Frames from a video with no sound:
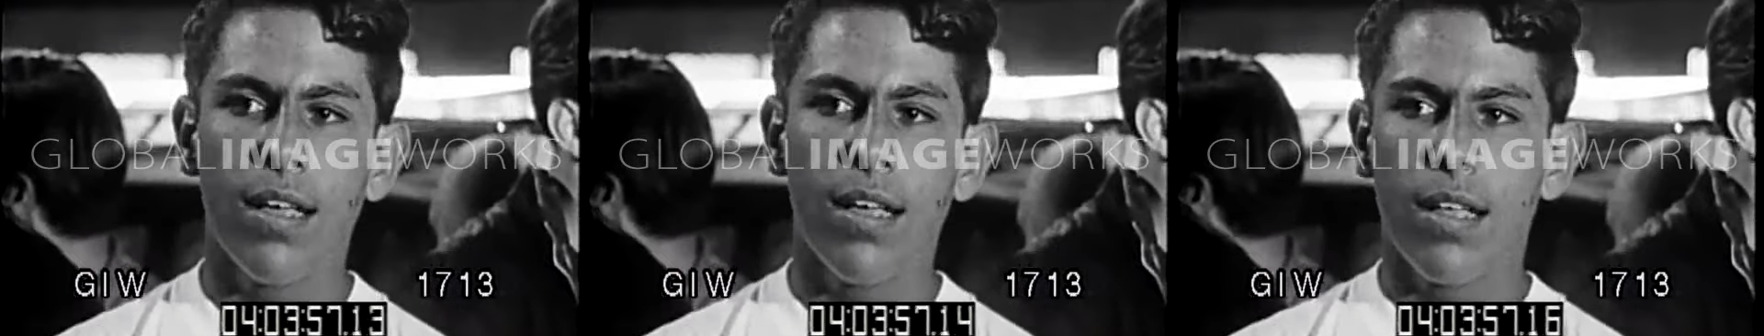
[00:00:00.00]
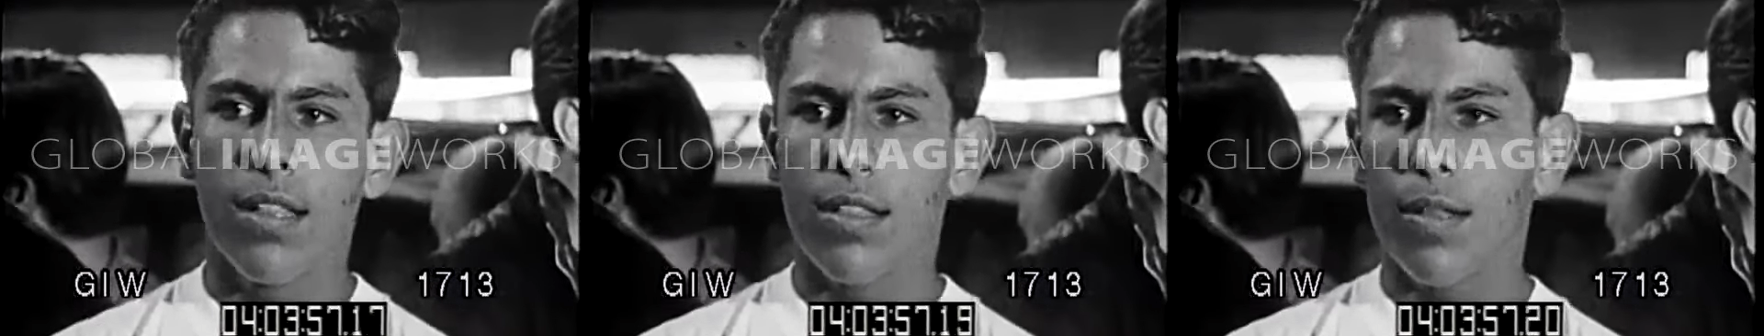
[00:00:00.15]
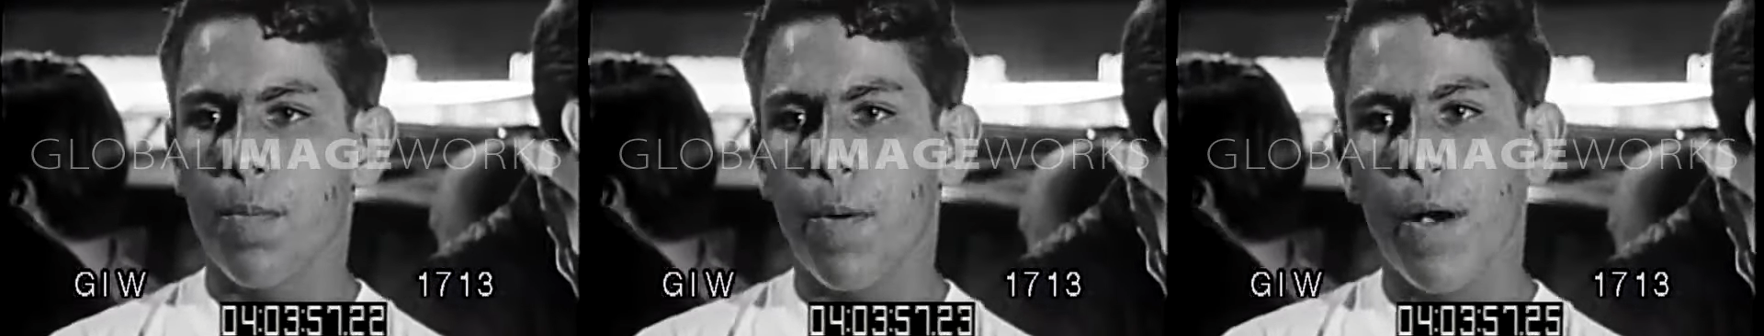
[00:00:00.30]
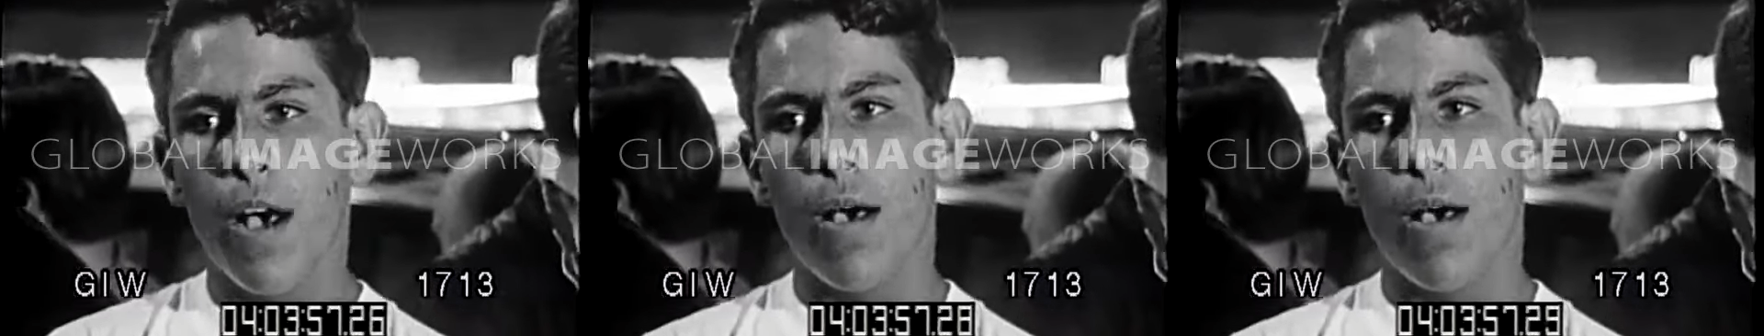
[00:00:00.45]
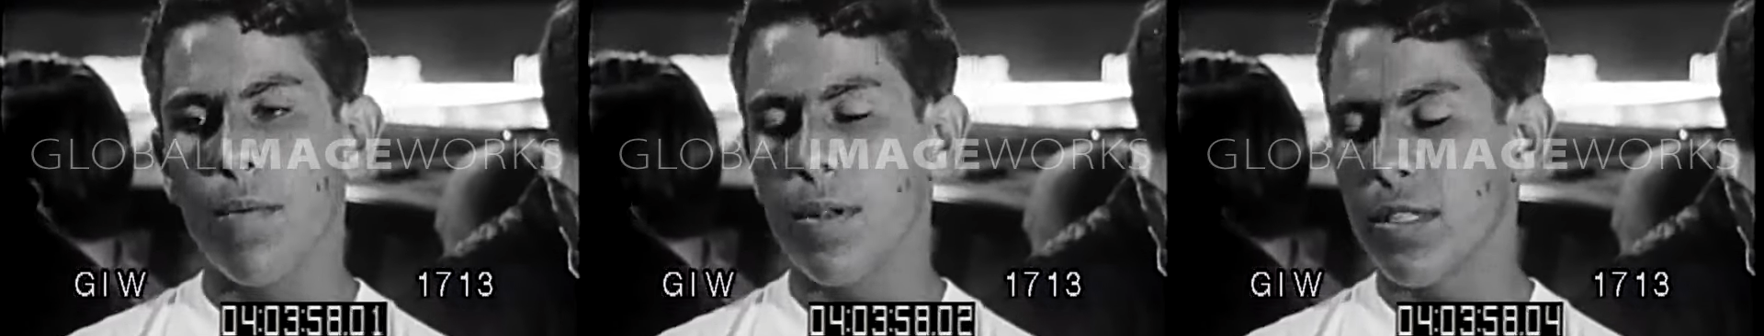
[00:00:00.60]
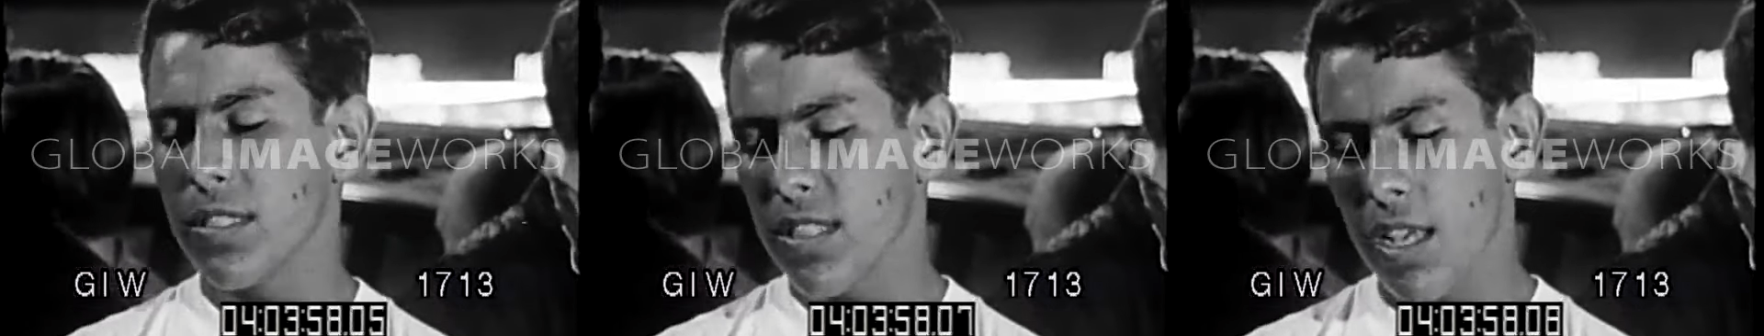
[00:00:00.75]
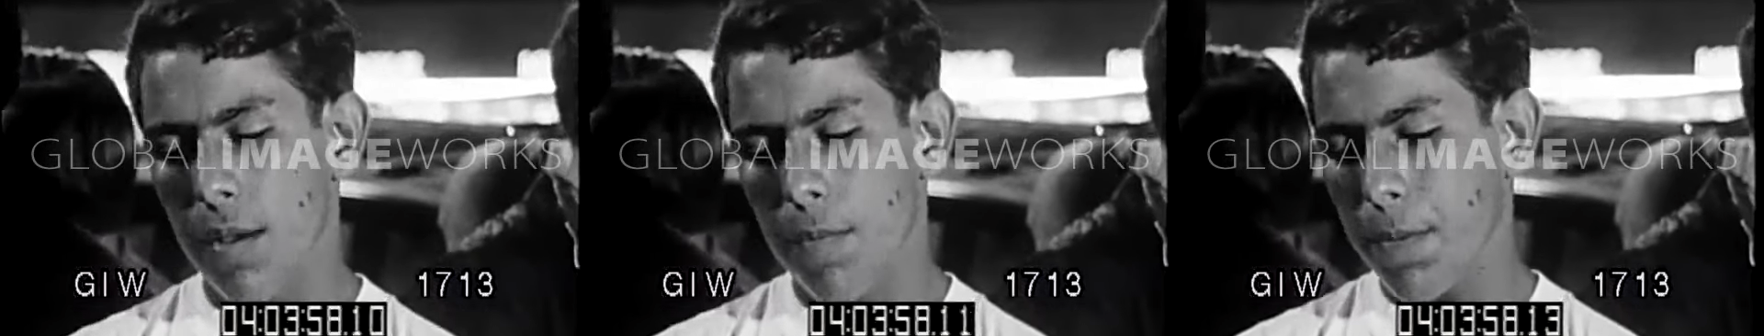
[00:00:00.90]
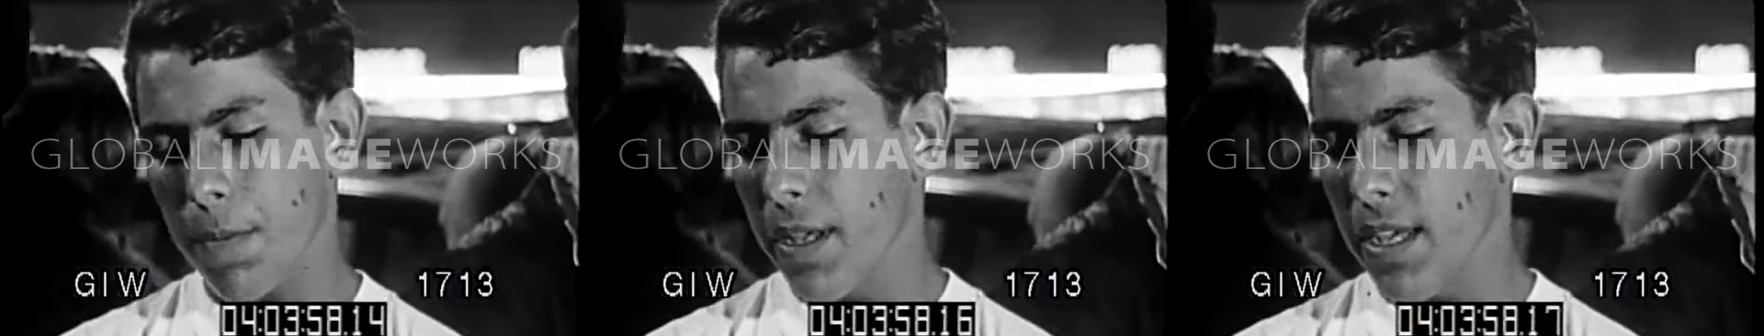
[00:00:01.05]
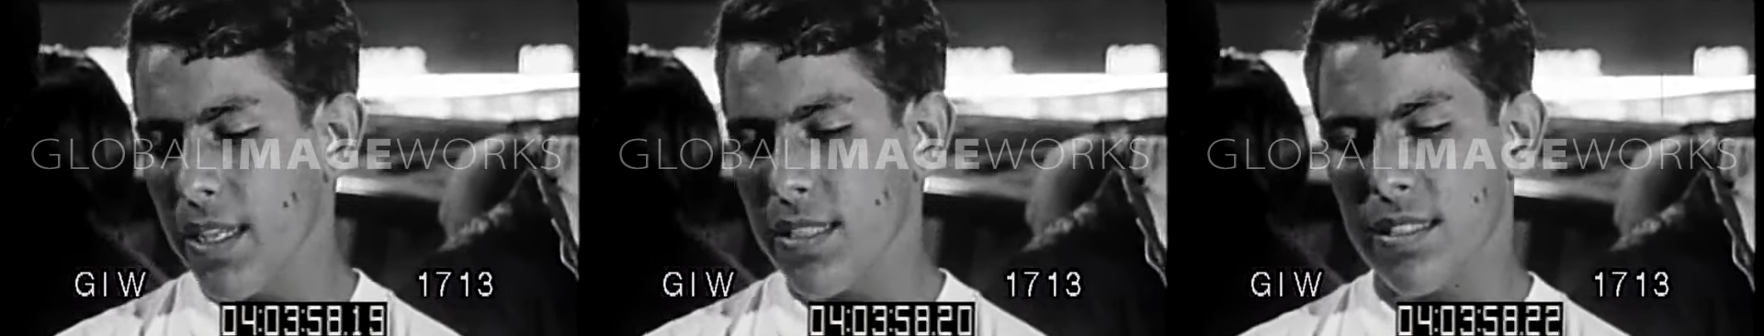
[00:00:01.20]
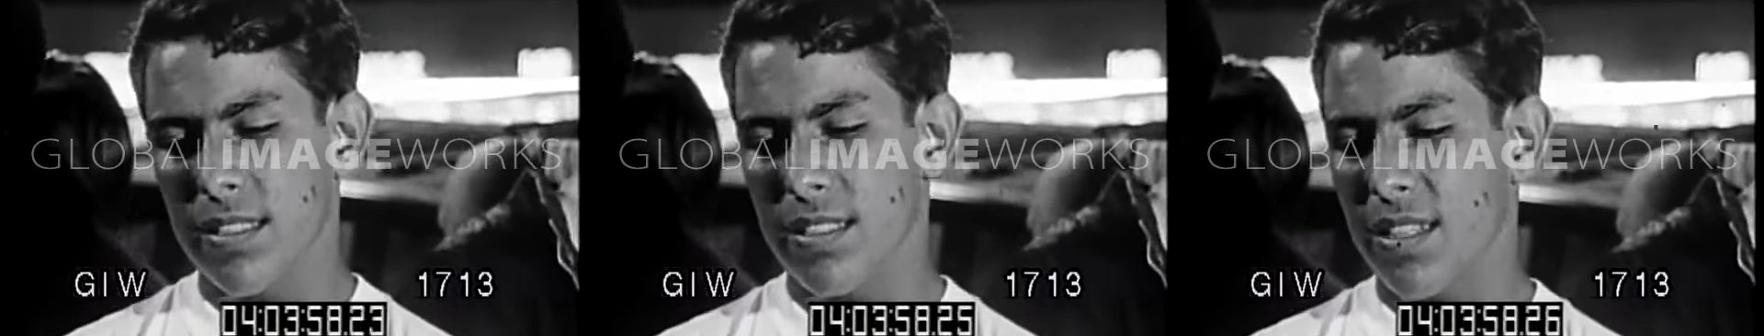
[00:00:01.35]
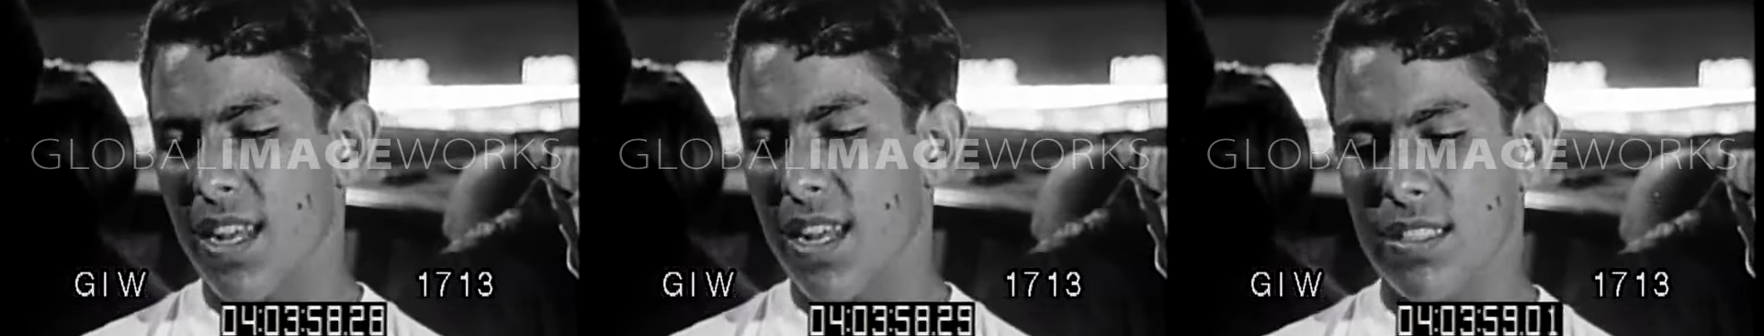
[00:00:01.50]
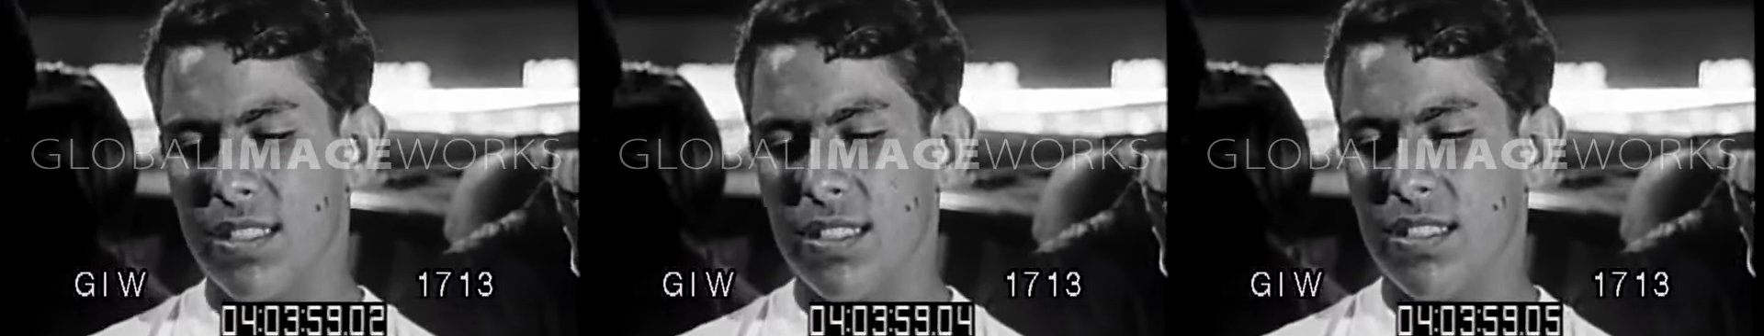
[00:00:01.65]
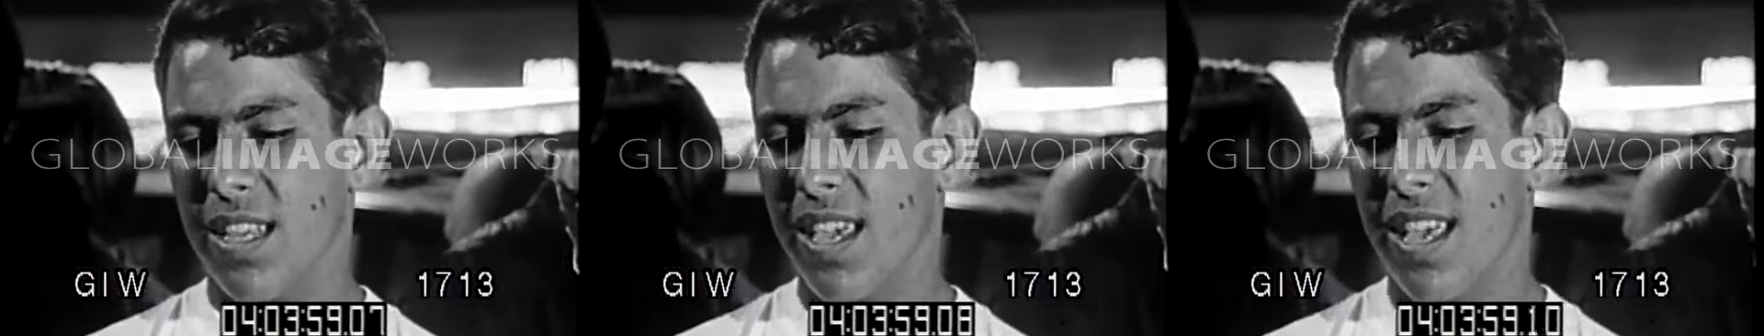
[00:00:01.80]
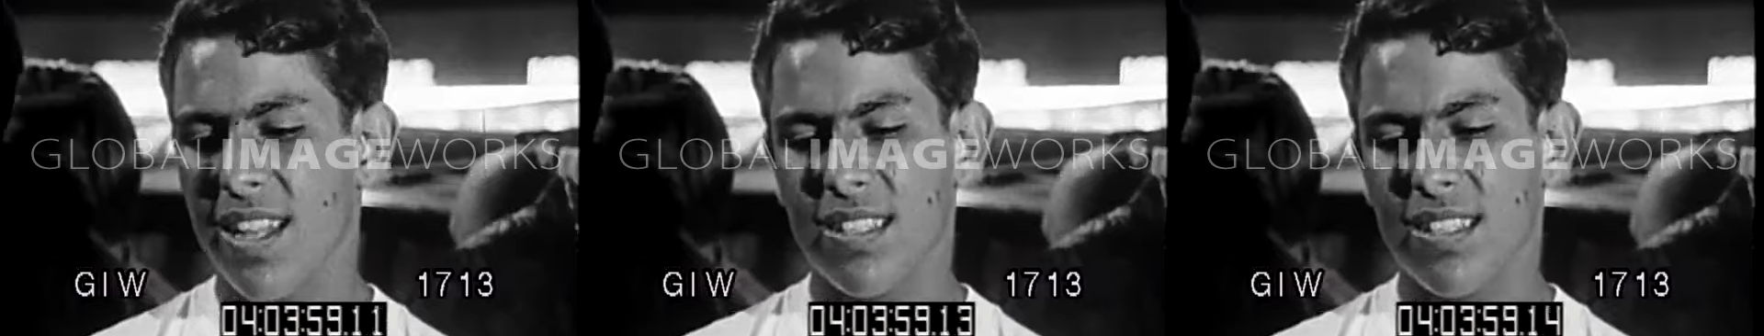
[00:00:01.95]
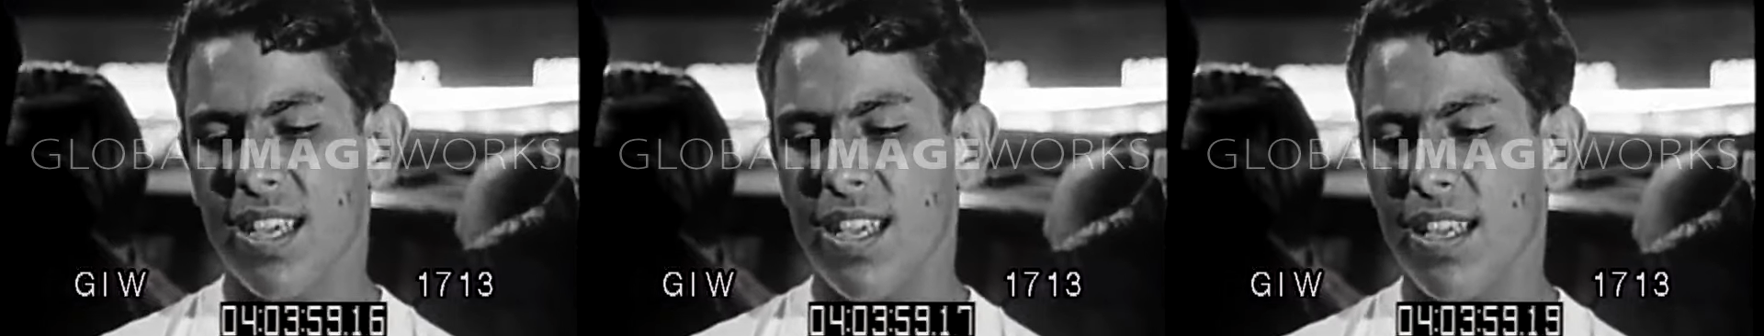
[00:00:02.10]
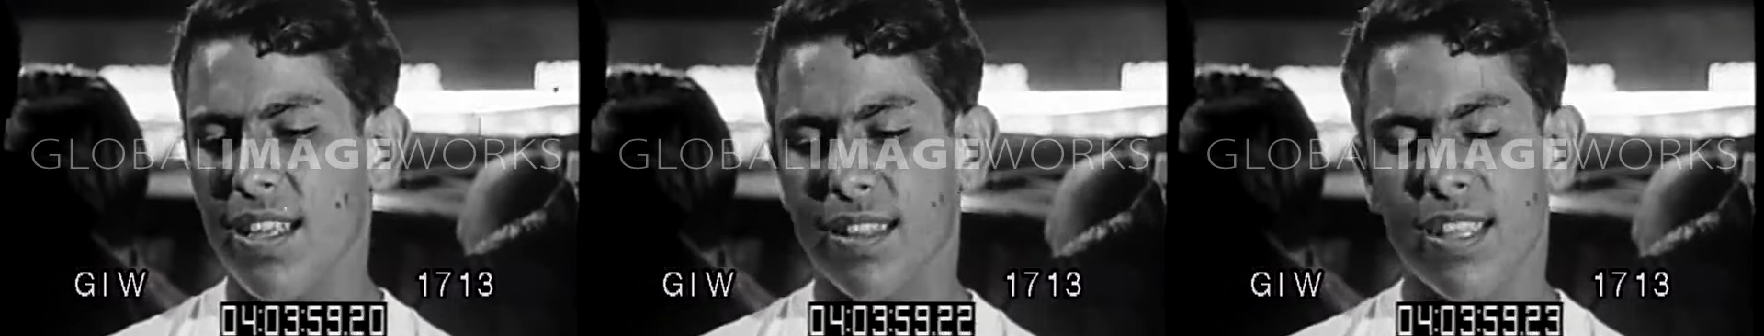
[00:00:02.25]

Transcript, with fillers: the pub and some places, and I just can't take it.